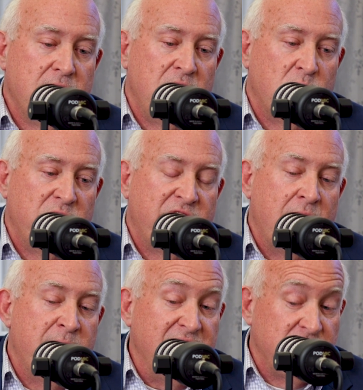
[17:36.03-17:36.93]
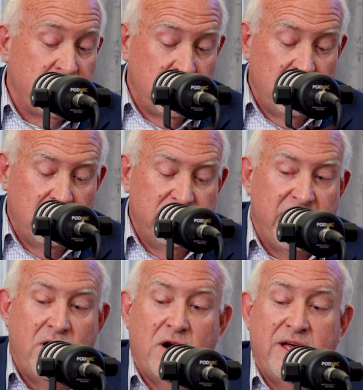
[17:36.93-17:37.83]
We've got to make sure
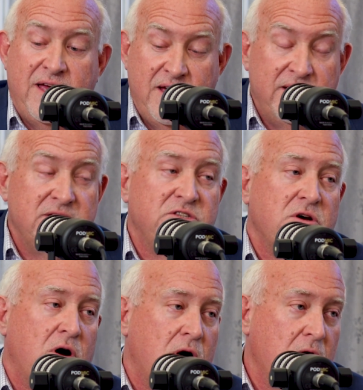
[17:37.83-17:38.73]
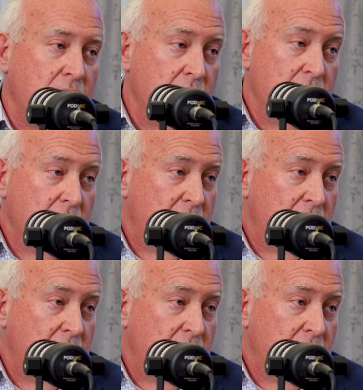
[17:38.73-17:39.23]
that our kids are